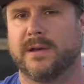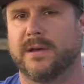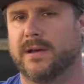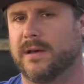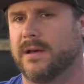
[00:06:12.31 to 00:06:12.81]

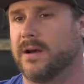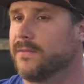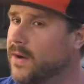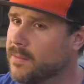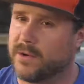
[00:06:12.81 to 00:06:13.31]
our
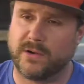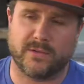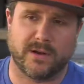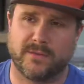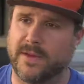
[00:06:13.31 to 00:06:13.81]

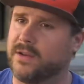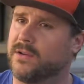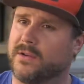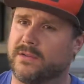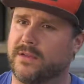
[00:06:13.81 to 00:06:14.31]
farmers and our
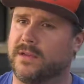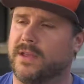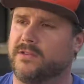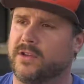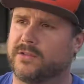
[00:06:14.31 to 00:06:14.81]
vendors,
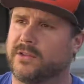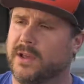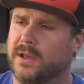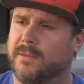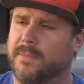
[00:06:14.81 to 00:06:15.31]
and just
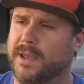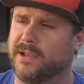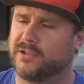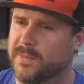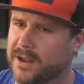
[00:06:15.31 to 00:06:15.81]

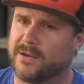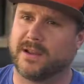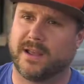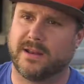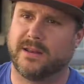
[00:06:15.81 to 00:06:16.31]
being smaller
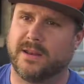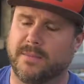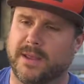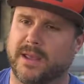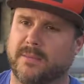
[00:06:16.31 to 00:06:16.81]
again and
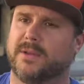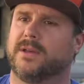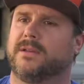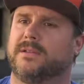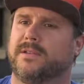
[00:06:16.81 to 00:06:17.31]
being able
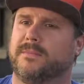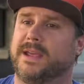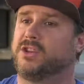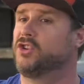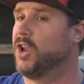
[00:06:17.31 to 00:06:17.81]
to
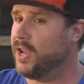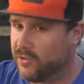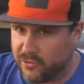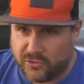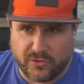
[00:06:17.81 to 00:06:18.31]
make
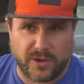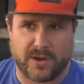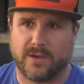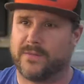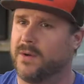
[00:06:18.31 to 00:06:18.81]
change.
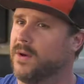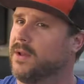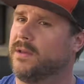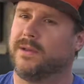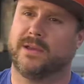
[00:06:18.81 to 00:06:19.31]
If I want
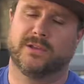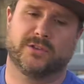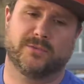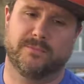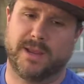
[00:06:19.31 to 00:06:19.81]
to
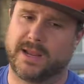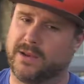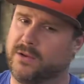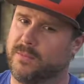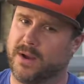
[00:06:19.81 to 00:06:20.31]
make a
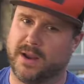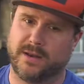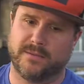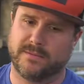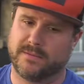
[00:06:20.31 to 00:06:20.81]
new
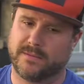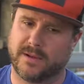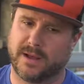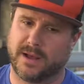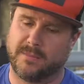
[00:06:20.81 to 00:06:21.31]
bread,
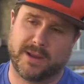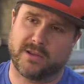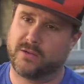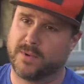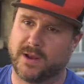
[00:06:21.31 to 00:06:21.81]
I make
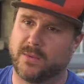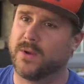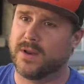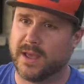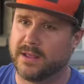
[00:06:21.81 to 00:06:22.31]
a new bread in
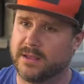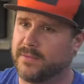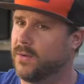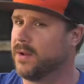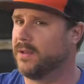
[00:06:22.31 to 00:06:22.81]
one day.
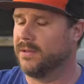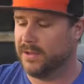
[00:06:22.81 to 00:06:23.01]
If I want to